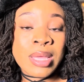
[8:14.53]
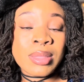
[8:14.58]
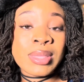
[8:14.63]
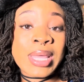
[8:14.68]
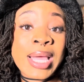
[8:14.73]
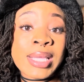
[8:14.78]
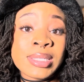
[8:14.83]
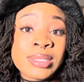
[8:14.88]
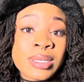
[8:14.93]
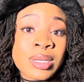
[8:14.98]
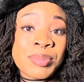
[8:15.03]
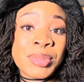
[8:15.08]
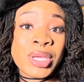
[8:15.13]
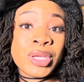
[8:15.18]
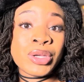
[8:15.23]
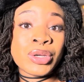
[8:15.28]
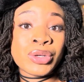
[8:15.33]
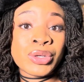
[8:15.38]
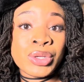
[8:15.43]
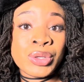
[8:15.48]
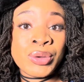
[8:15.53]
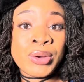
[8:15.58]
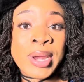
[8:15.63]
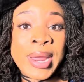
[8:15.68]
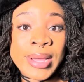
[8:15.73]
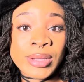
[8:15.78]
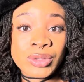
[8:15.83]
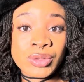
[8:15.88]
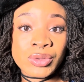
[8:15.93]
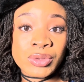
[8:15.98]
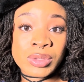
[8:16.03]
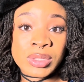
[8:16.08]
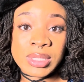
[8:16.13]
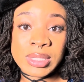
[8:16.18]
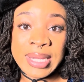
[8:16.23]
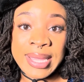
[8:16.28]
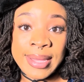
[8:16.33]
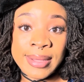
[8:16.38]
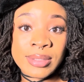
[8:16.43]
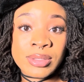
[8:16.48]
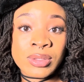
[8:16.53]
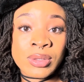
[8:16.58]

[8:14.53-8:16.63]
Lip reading: that's going to be your new natural state.